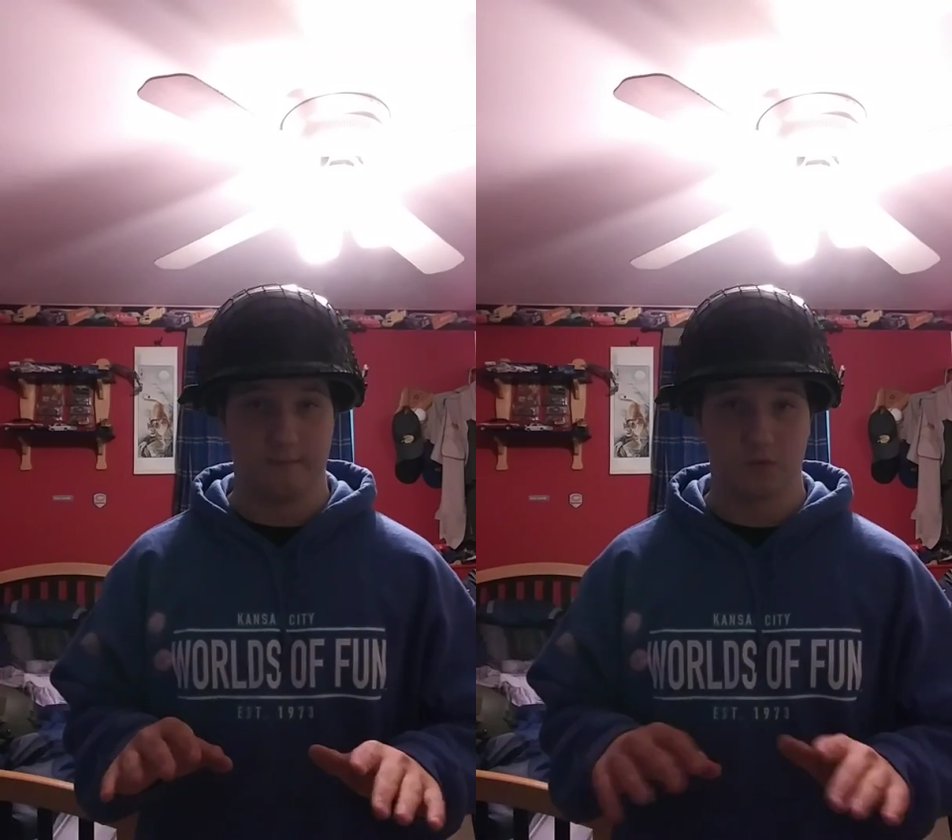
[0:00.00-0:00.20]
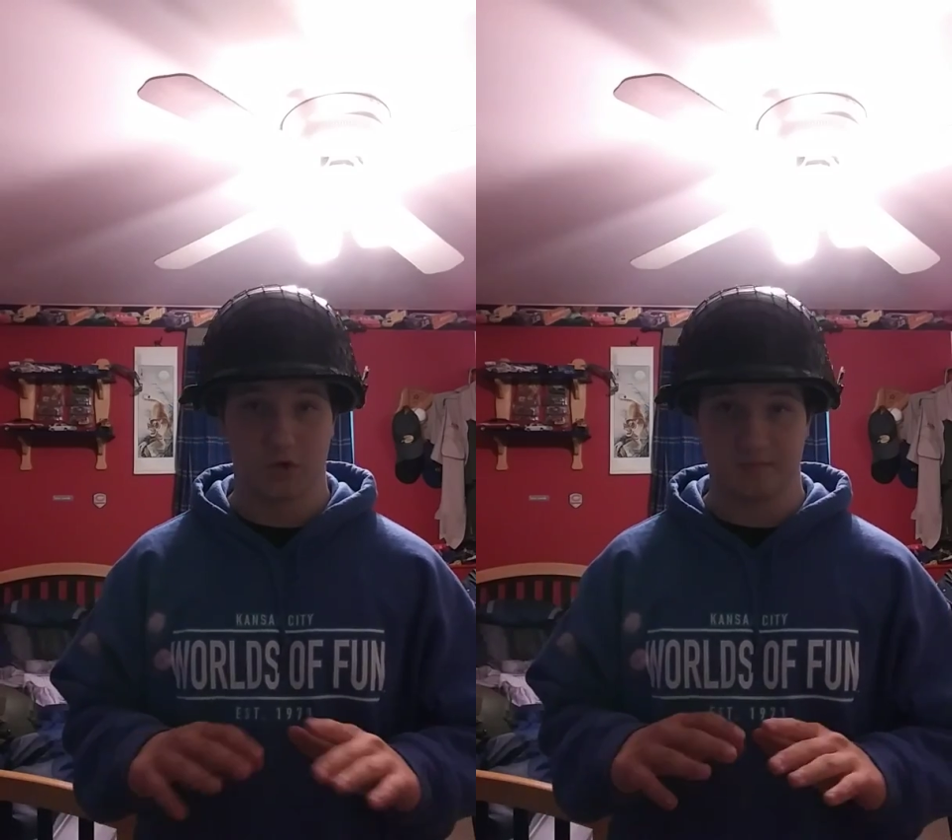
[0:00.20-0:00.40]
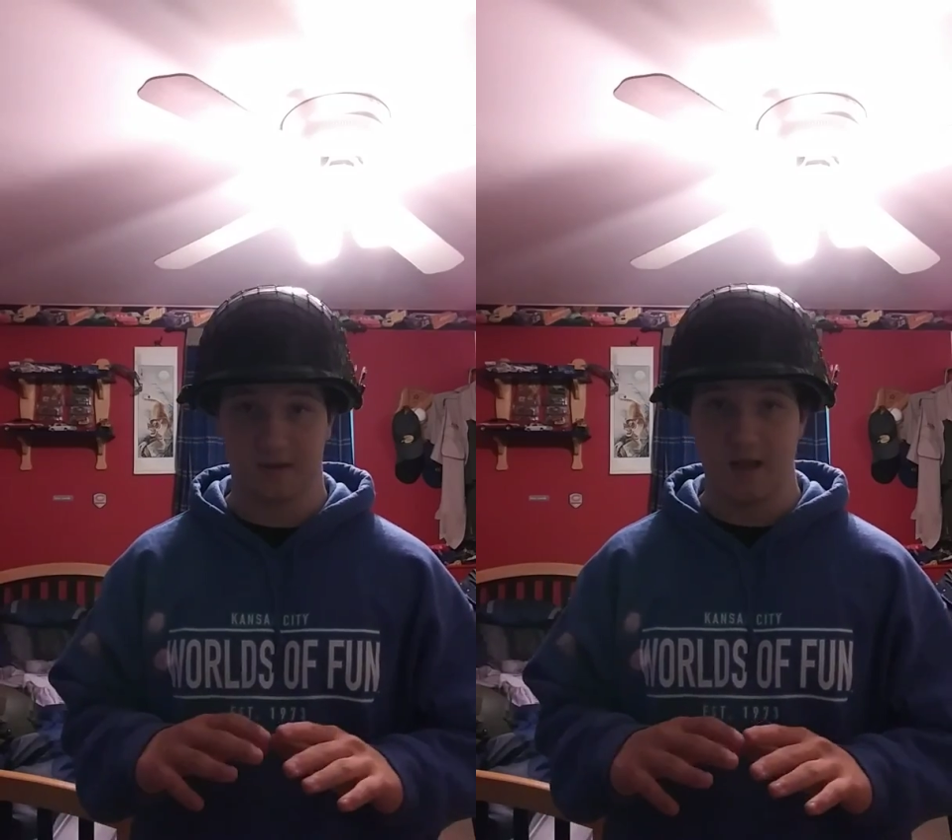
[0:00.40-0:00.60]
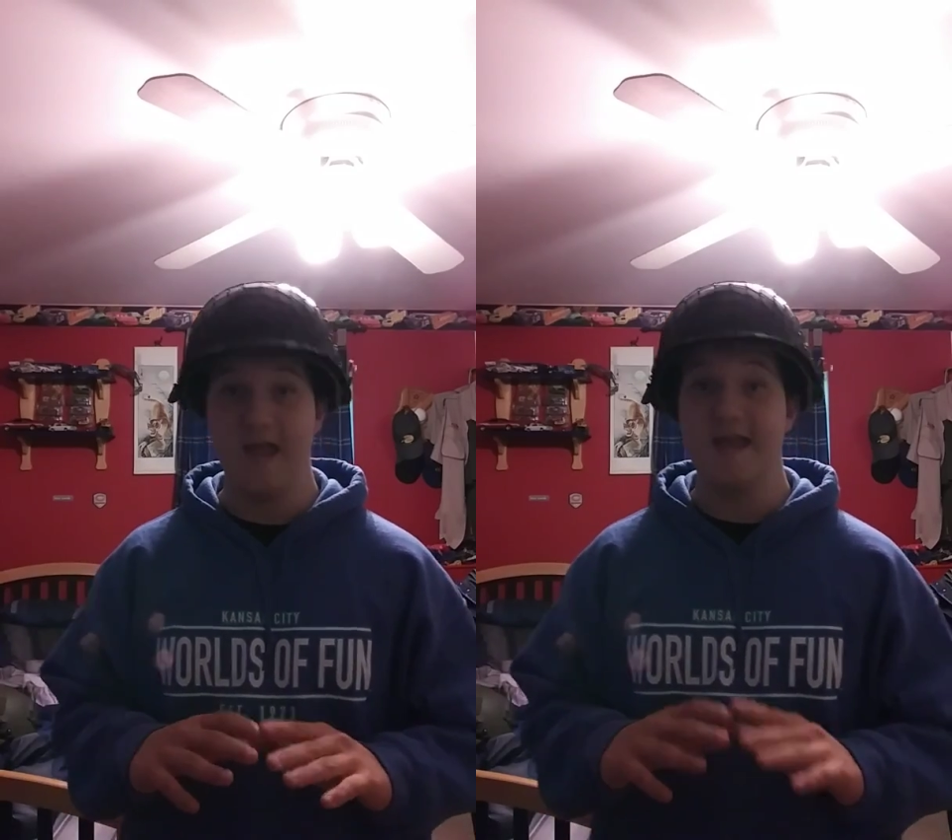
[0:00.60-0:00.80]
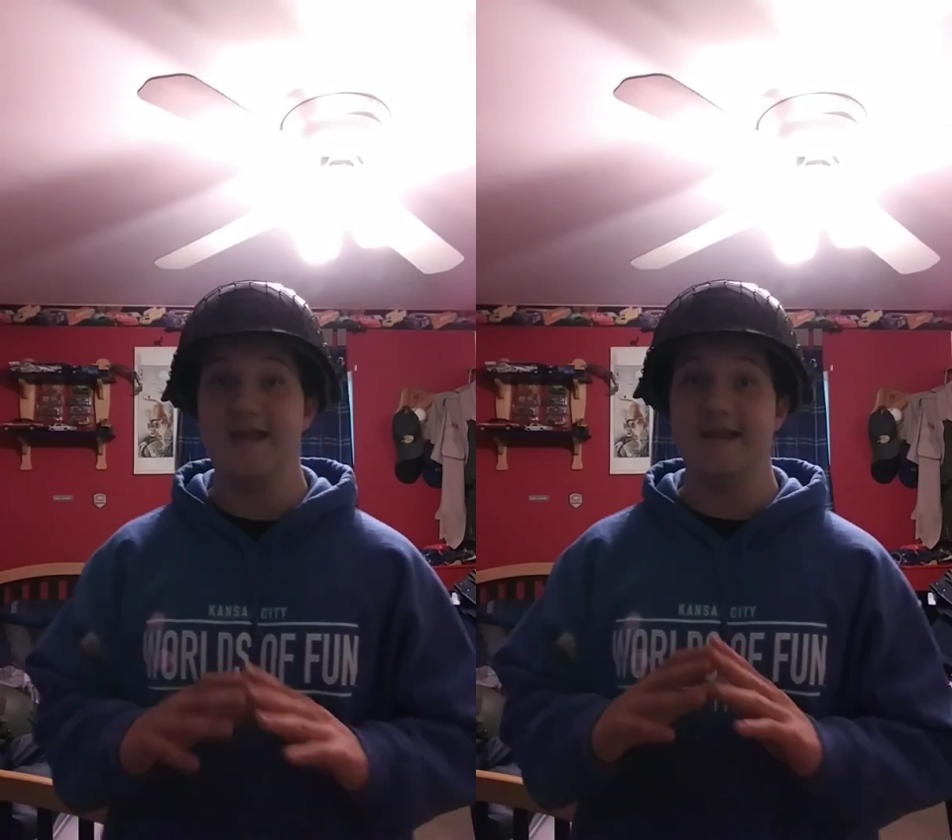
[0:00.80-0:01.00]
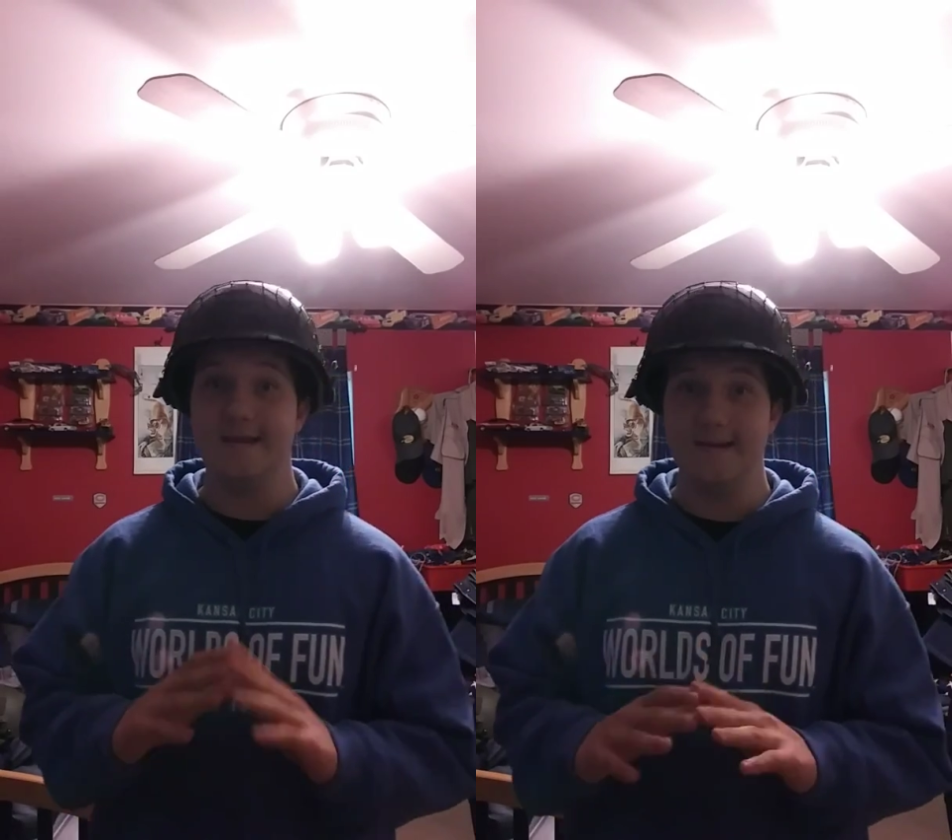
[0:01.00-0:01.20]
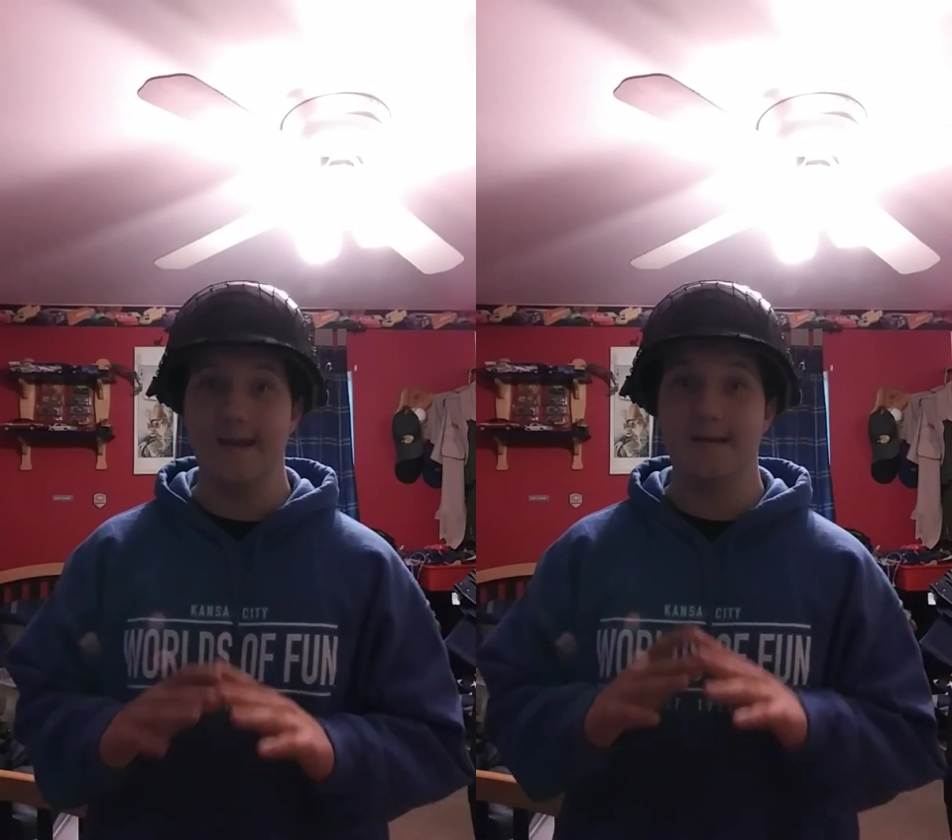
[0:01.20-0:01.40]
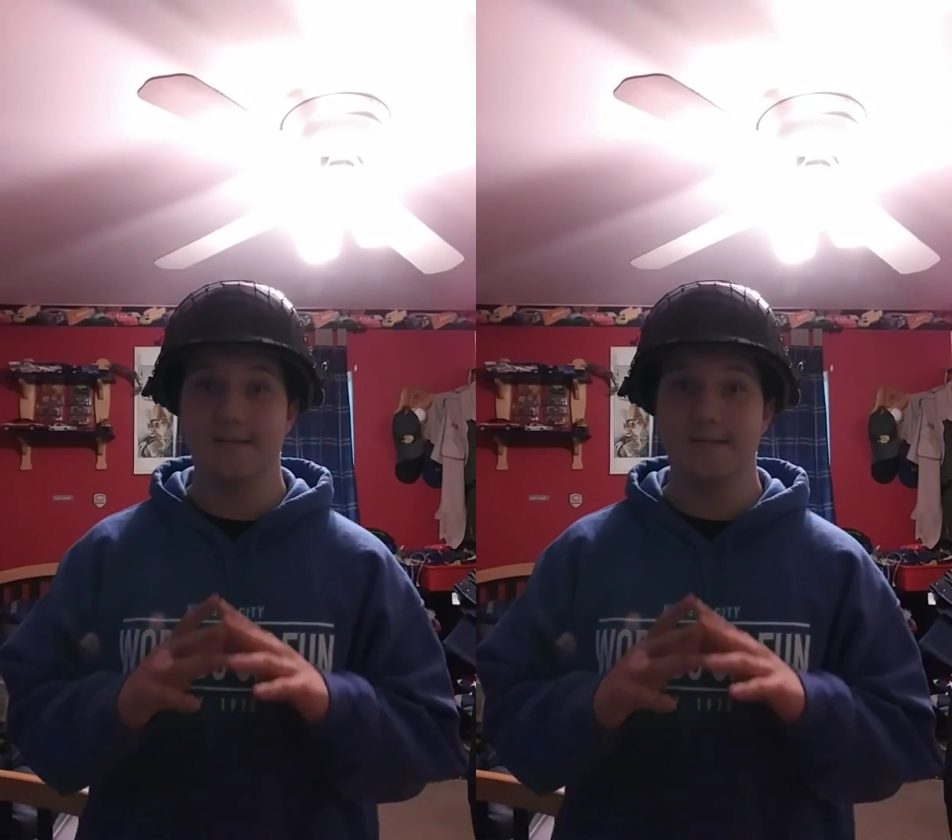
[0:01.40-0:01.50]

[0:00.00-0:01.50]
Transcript: Trust me, he